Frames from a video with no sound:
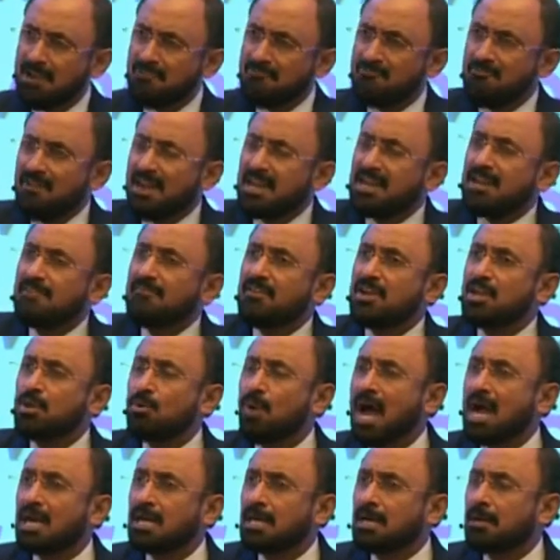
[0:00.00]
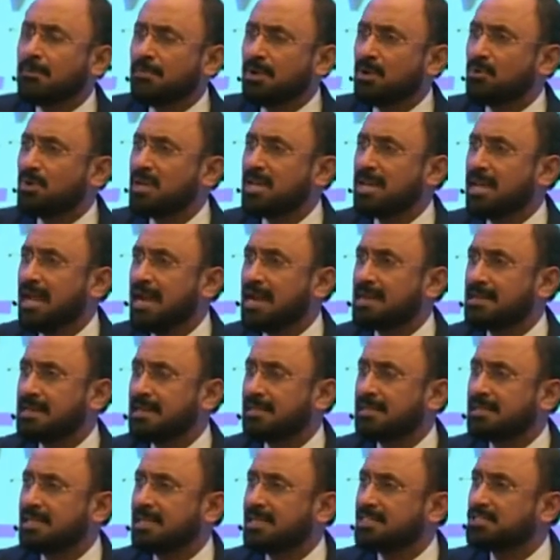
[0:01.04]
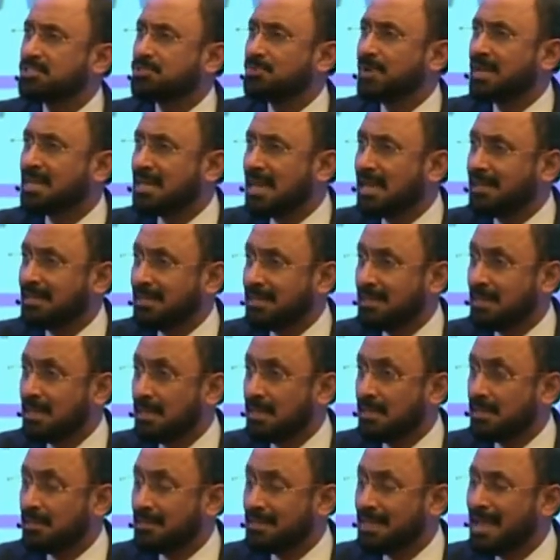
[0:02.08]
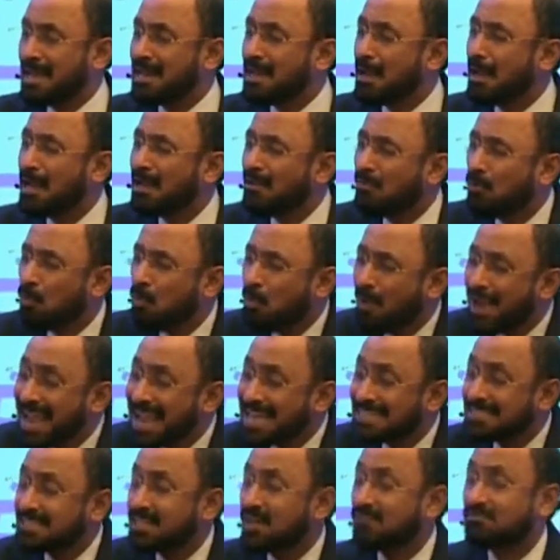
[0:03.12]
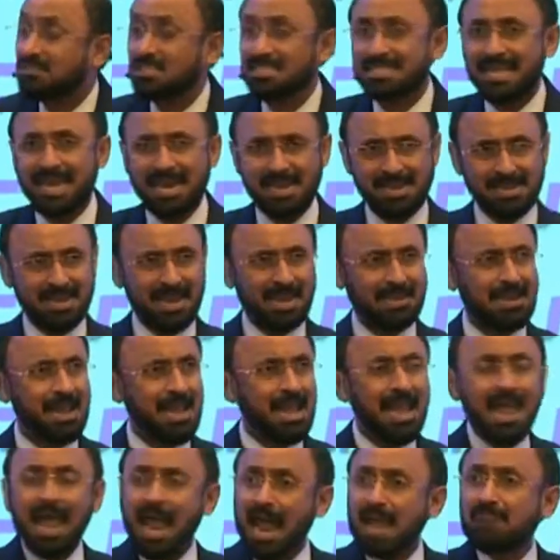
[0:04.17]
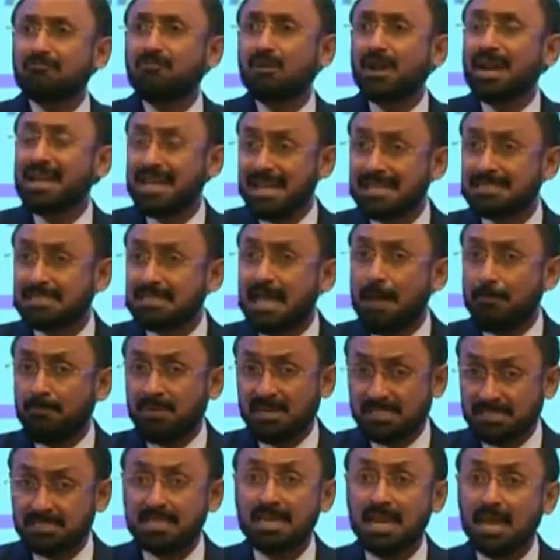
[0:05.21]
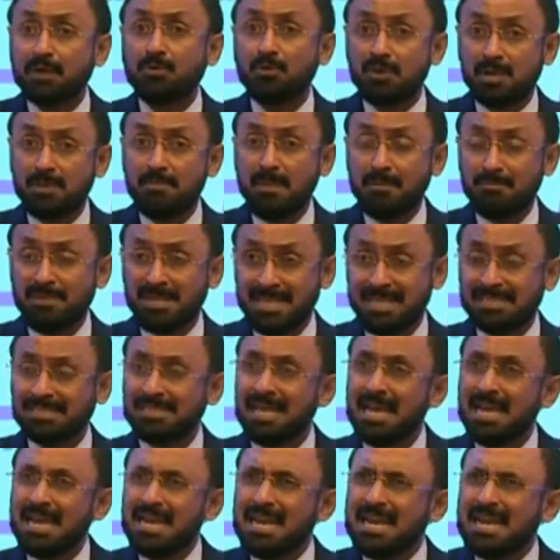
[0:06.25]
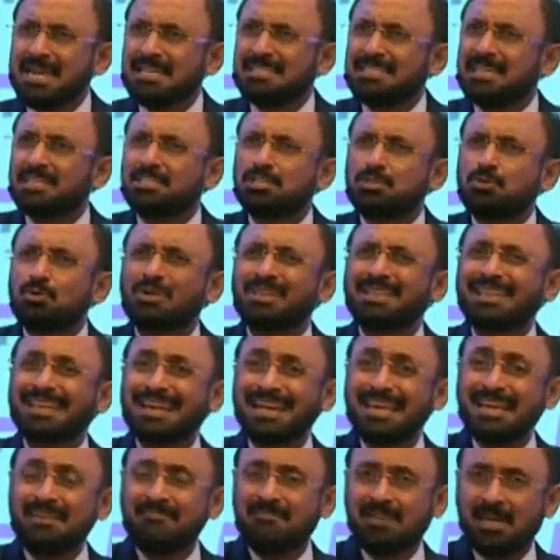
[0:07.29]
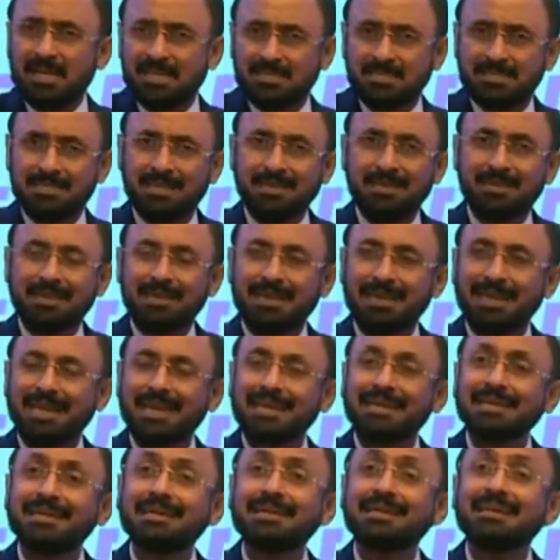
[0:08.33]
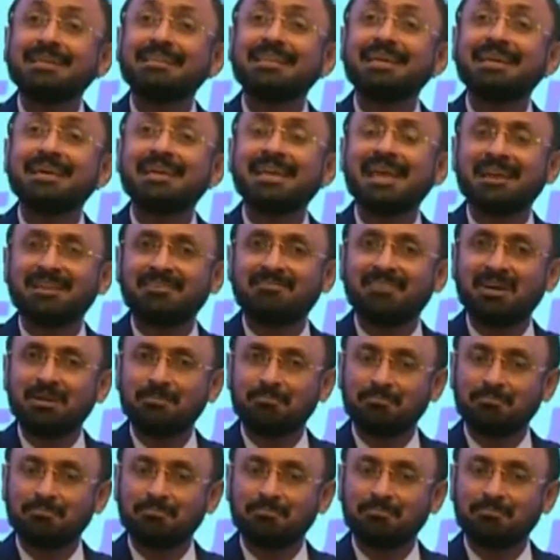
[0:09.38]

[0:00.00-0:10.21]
whenever you are communicating things to another, there are ways of saying that. And for an example, still I could remember this. He just took three words. Heta gedara yanawa.